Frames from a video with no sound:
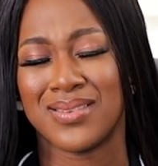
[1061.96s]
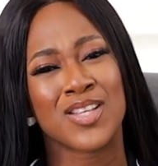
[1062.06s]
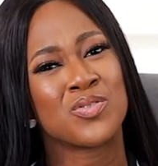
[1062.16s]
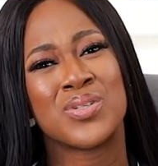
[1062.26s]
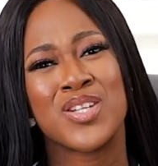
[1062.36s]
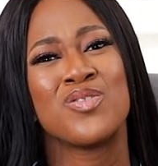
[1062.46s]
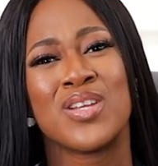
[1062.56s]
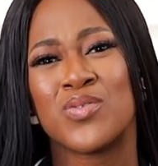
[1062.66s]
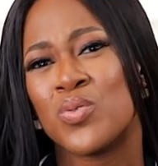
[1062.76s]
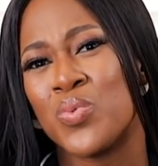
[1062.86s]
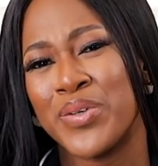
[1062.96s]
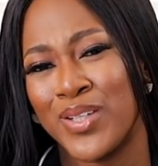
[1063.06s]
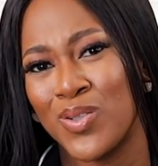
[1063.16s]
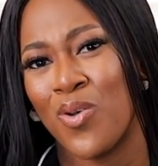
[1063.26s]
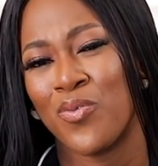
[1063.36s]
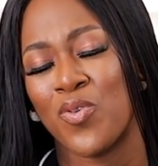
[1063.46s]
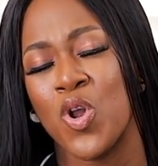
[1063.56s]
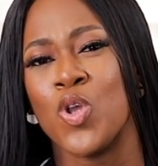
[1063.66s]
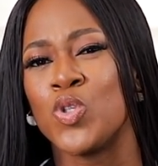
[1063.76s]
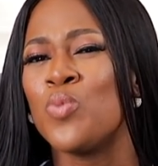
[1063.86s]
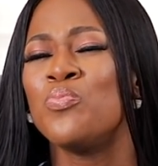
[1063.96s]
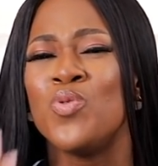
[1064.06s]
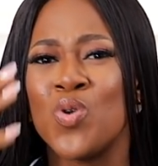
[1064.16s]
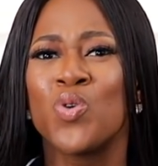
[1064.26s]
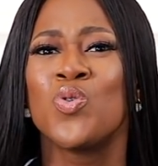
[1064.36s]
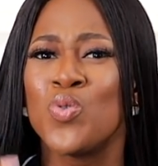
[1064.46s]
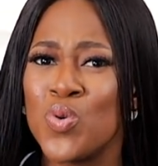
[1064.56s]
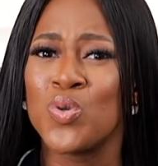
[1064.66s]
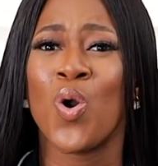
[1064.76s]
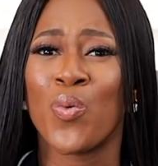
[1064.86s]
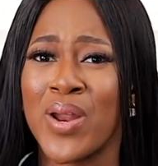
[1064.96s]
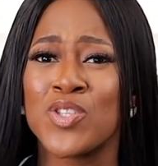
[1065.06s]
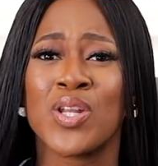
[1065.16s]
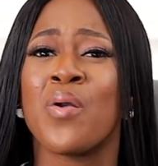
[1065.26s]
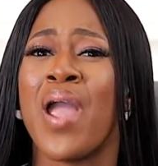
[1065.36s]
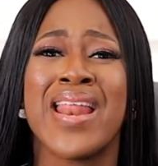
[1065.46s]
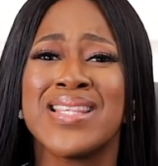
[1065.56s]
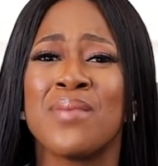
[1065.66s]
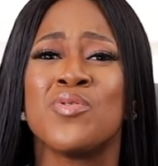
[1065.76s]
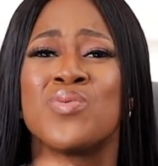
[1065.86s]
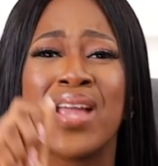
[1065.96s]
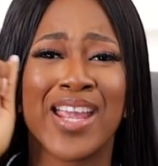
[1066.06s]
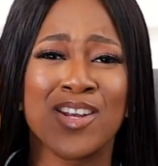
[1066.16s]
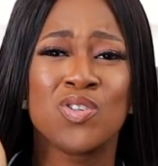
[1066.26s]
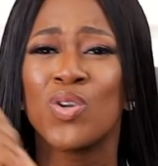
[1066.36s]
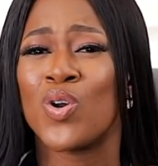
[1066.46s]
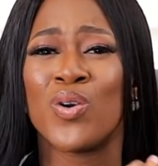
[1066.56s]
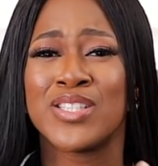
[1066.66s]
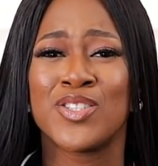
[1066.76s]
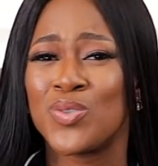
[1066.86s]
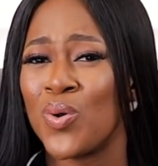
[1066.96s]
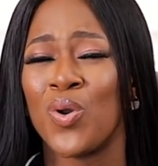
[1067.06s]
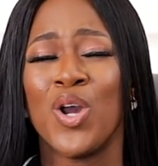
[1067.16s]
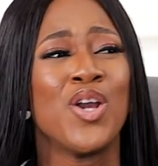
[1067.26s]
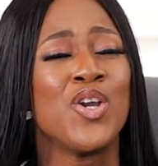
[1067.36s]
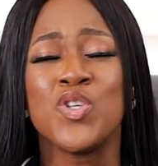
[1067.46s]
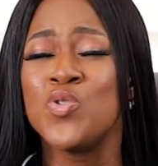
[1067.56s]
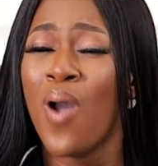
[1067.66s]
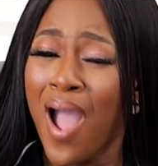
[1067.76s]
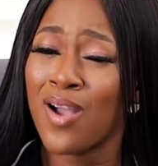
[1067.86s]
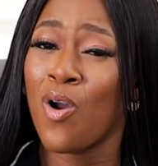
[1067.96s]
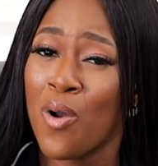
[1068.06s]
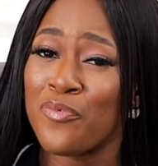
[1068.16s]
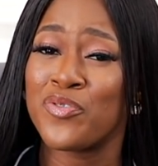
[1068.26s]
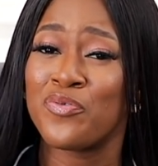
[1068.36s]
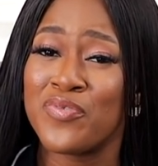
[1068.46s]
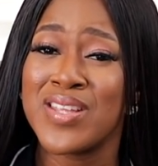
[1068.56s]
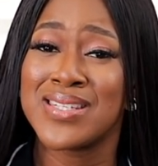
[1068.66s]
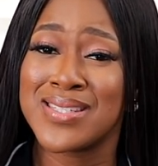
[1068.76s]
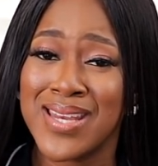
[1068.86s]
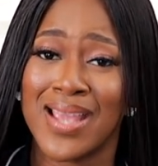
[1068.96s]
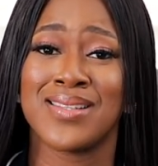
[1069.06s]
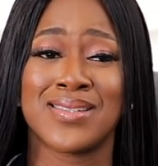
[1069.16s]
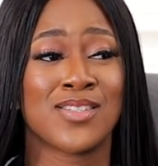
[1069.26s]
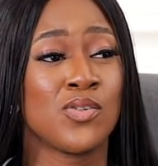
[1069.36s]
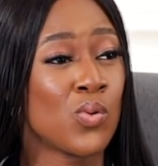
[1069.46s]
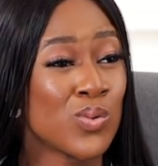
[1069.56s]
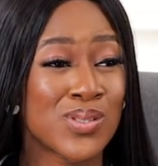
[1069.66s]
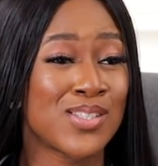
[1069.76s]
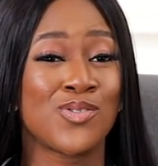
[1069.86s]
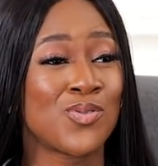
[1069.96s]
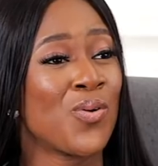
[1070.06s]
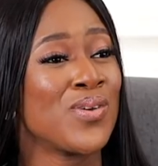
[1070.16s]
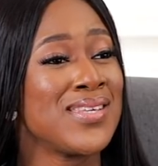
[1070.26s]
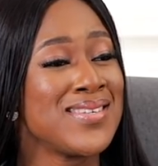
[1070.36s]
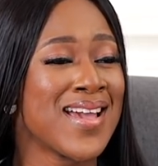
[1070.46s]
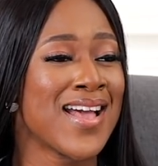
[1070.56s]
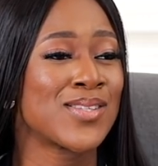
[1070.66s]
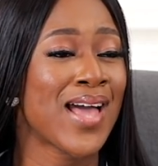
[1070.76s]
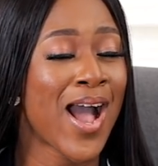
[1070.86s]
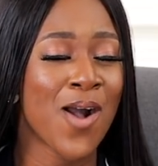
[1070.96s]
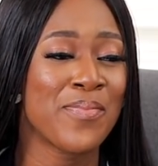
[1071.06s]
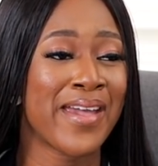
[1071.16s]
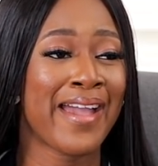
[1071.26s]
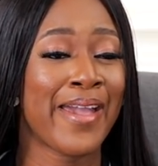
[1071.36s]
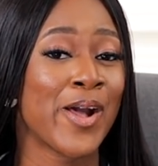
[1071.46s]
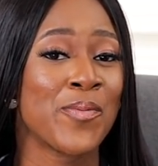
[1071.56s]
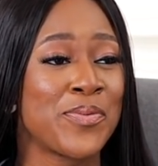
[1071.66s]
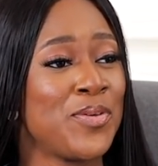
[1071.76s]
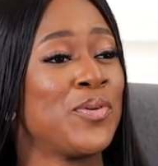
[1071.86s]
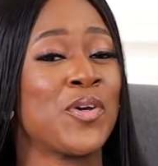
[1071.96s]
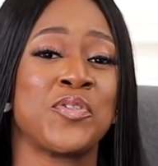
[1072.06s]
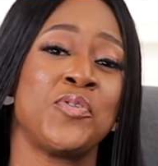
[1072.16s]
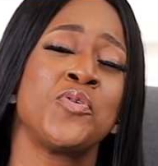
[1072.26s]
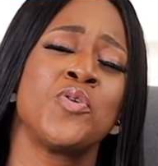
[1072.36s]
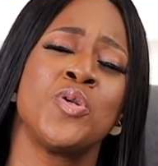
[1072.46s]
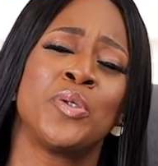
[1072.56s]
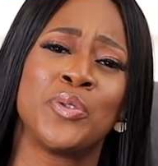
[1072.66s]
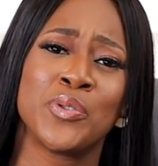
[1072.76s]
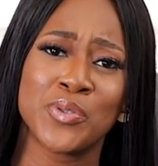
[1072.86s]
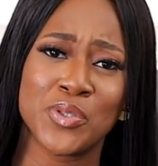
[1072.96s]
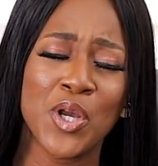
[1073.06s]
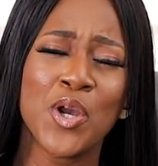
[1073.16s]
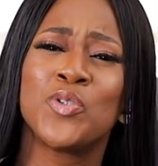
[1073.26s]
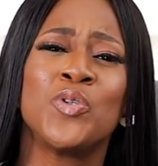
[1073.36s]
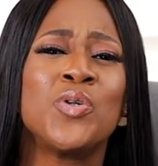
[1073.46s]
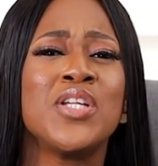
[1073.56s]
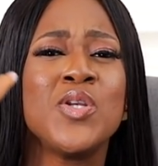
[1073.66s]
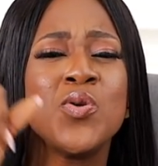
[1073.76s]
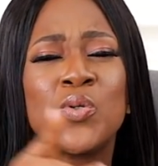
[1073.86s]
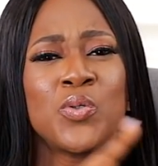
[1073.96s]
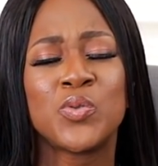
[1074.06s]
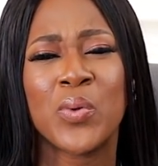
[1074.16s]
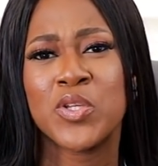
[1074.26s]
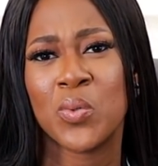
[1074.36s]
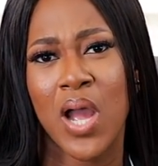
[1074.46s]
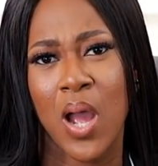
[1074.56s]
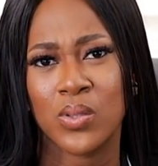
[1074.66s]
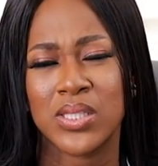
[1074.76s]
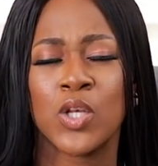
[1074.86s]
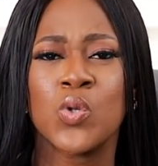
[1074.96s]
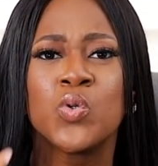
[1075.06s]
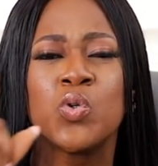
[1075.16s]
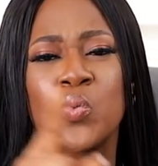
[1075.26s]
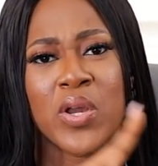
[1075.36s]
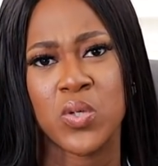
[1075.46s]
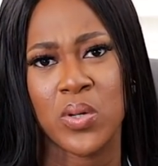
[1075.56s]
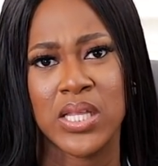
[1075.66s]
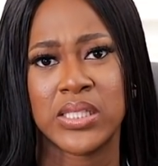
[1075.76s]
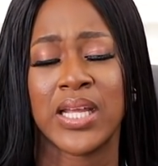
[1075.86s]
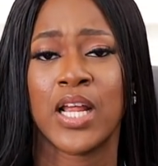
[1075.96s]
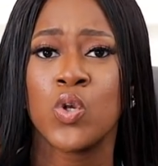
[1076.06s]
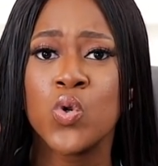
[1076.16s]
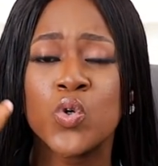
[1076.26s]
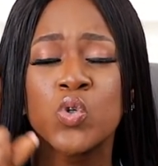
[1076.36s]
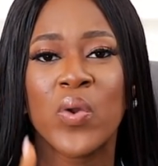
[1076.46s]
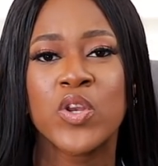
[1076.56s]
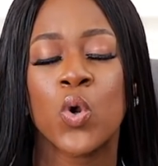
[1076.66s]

That's not good enough. So look good already, so that anytime you hear a knock on the door, you are confident and you go to the door. Yes, how may I help you? Because you know you look good. Don't only look good when you are outside, look good when you're inside, and look good when